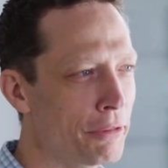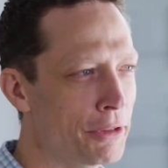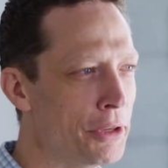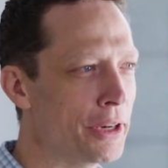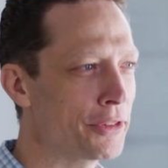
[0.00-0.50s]
So a
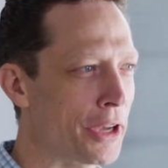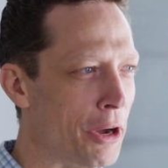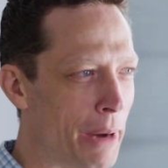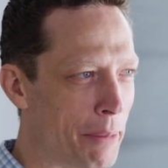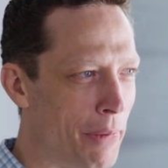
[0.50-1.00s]
few years
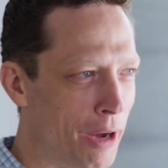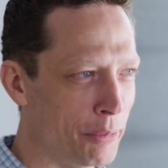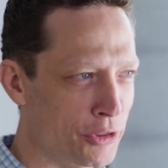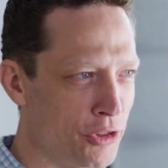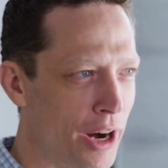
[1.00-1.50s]
ago, my
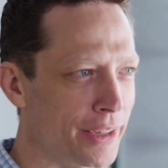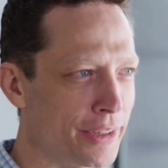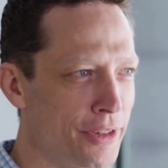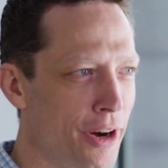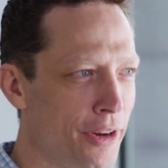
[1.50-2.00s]
mom was
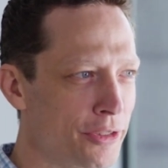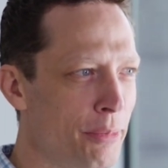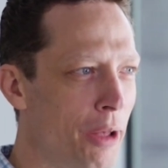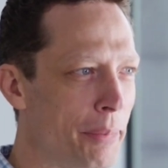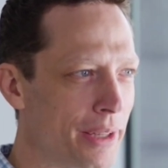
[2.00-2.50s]
trying to start a
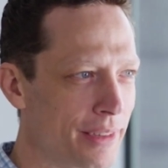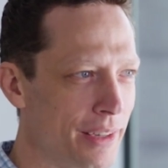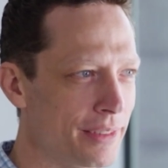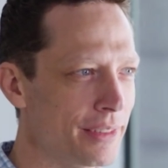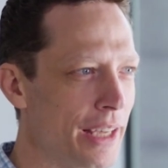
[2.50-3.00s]
small
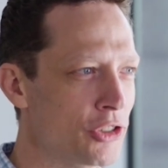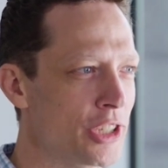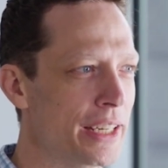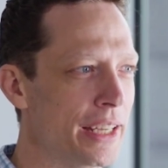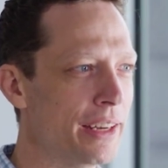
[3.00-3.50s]
business, and
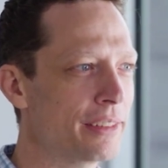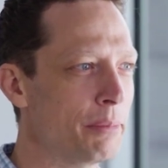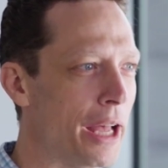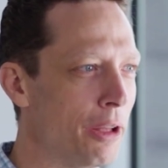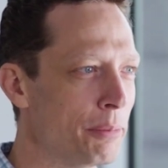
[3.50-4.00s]
she needed
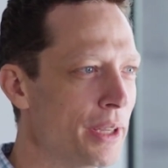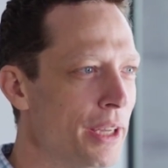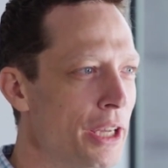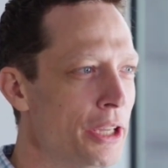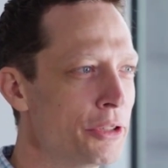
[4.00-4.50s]
some help
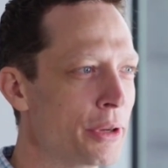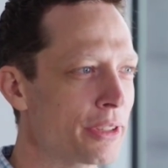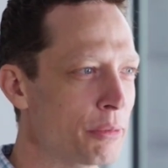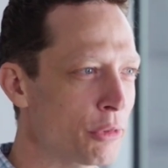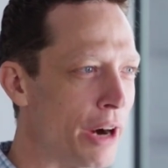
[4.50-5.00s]

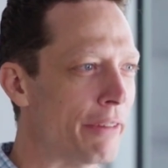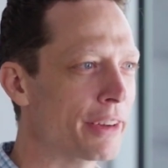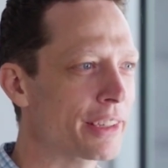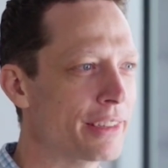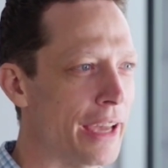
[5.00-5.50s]
doing some
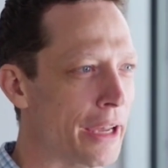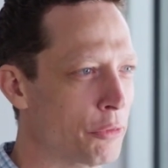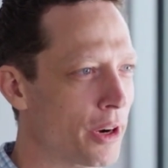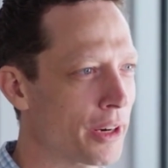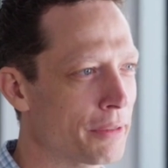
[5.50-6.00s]
graphic
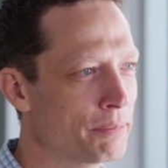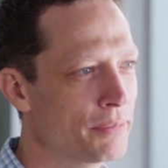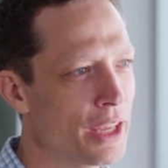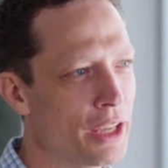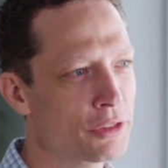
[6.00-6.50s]
design work.
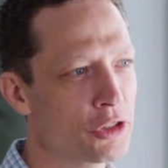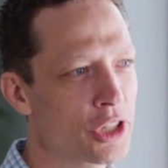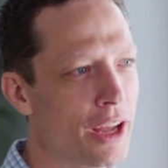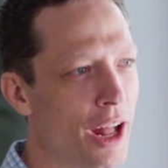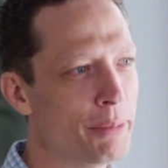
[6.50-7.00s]
So
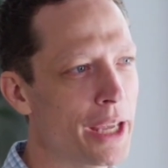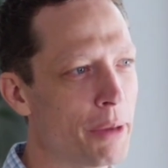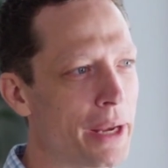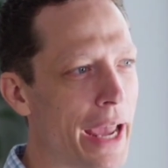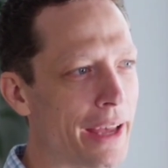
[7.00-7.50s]
she called me
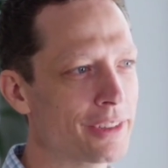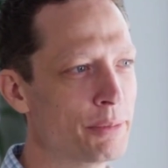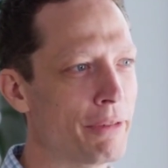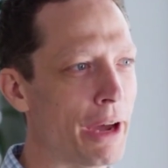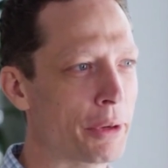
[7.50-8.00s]
up and
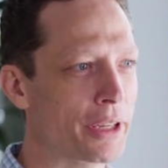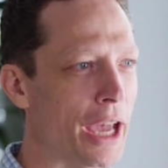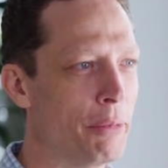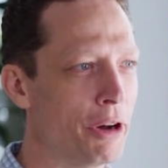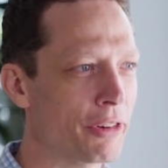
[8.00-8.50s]
asked me if I would
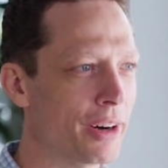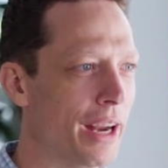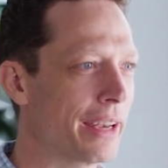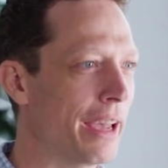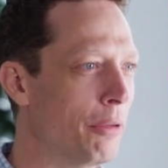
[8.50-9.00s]
come
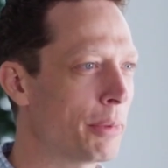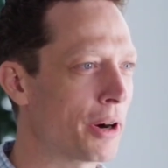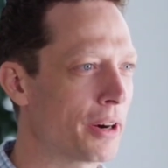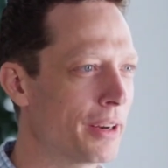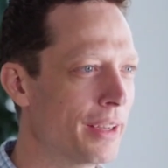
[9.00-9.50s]
over and help
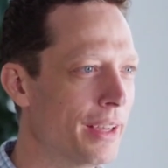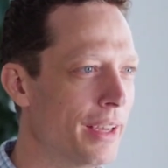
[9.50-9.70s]
her.